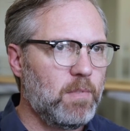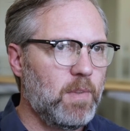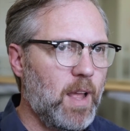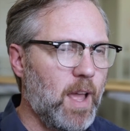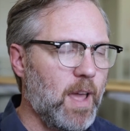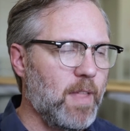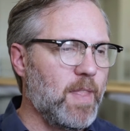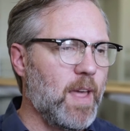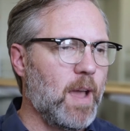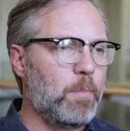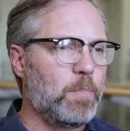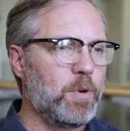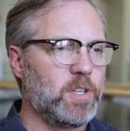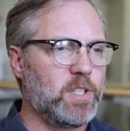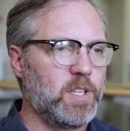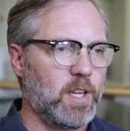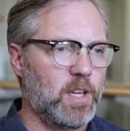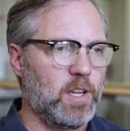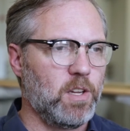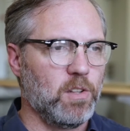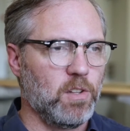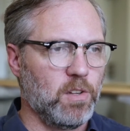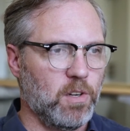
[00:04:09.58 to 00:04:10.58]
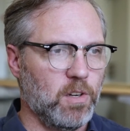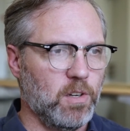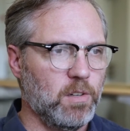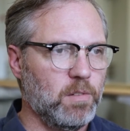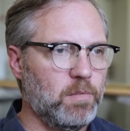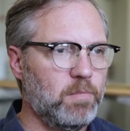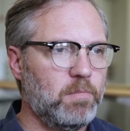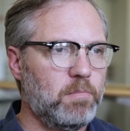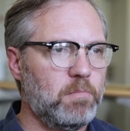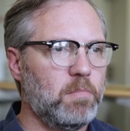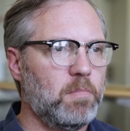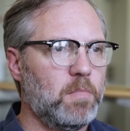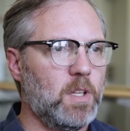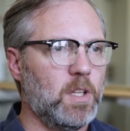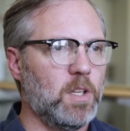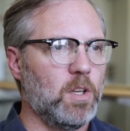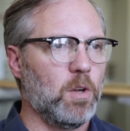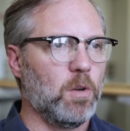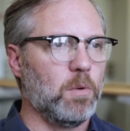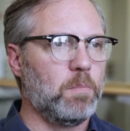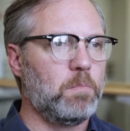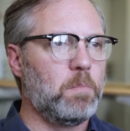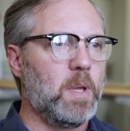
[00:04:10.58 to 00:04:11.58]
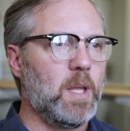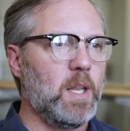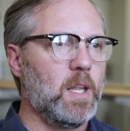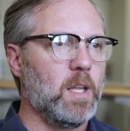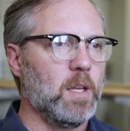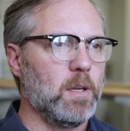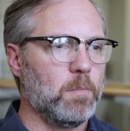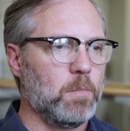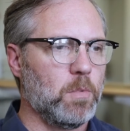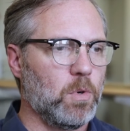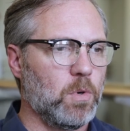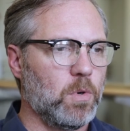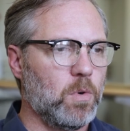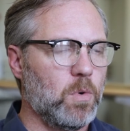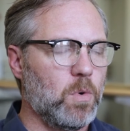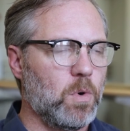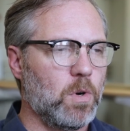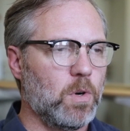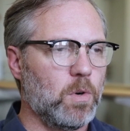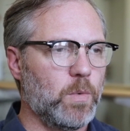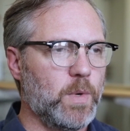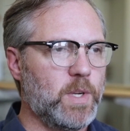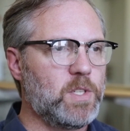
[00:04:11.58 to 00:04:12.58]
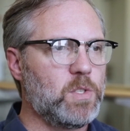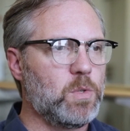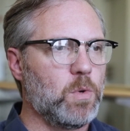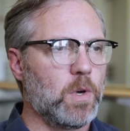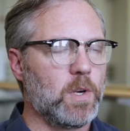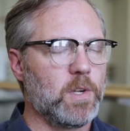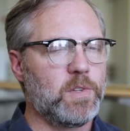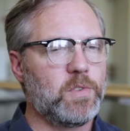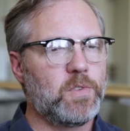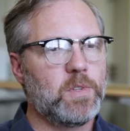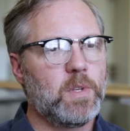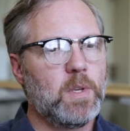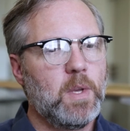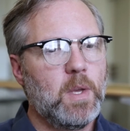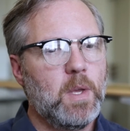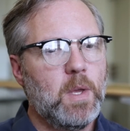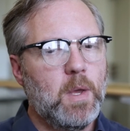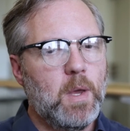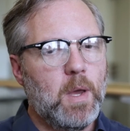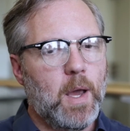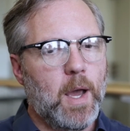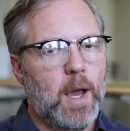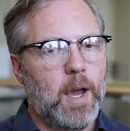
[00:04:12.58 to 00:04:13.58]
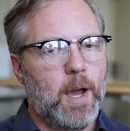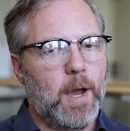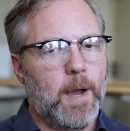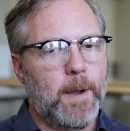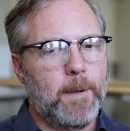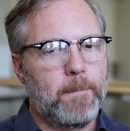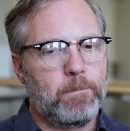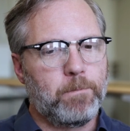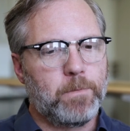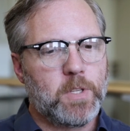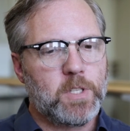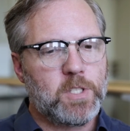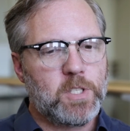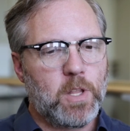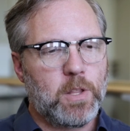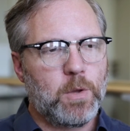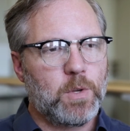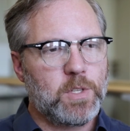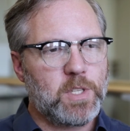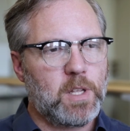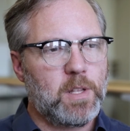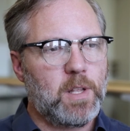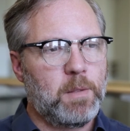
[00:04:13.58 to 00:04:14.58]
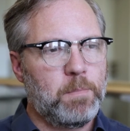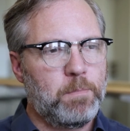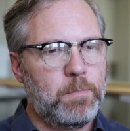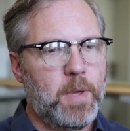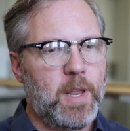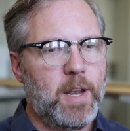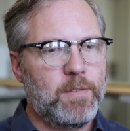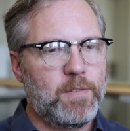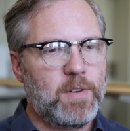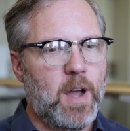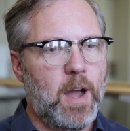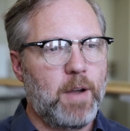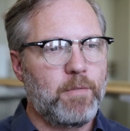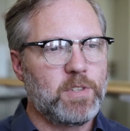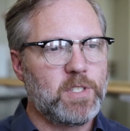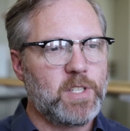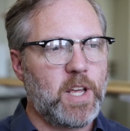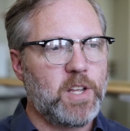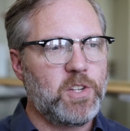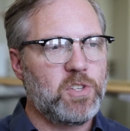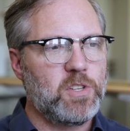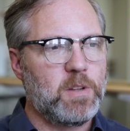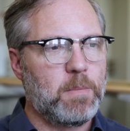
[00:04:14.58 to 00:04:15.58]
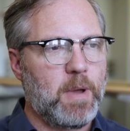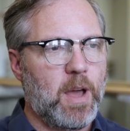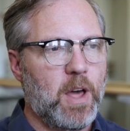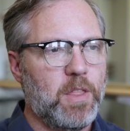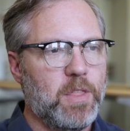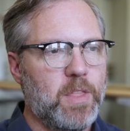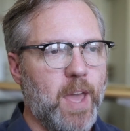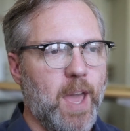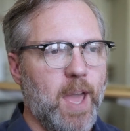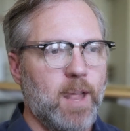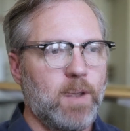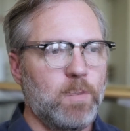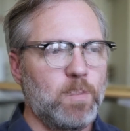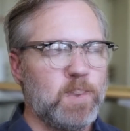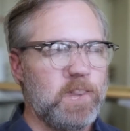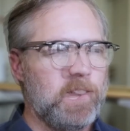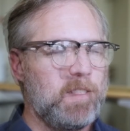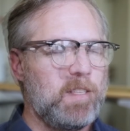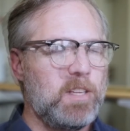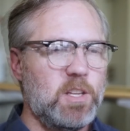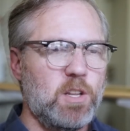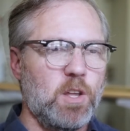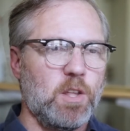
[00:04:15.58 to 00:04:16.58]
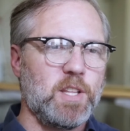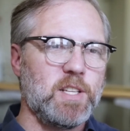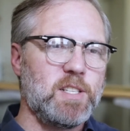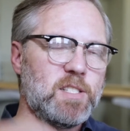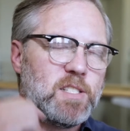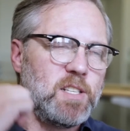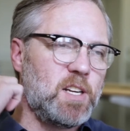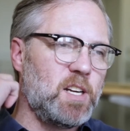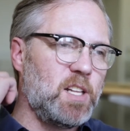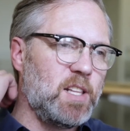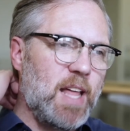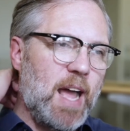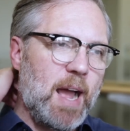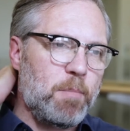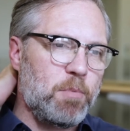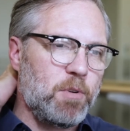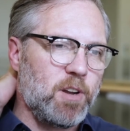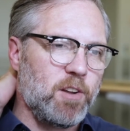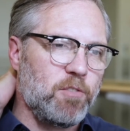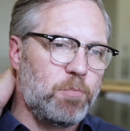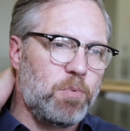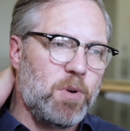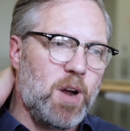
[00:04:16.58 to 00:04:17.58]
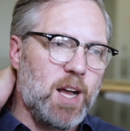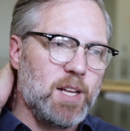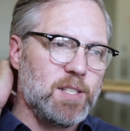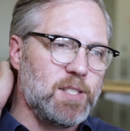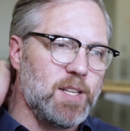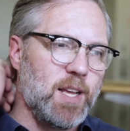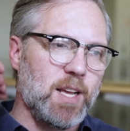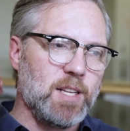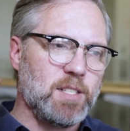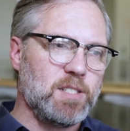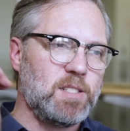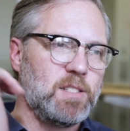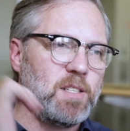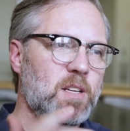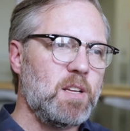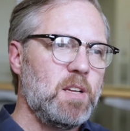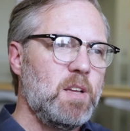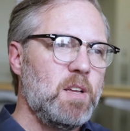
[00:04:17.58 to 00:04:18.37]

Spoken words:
that particular, medium or resource. So there was a bit of conversation about that, and this is a collaborative process.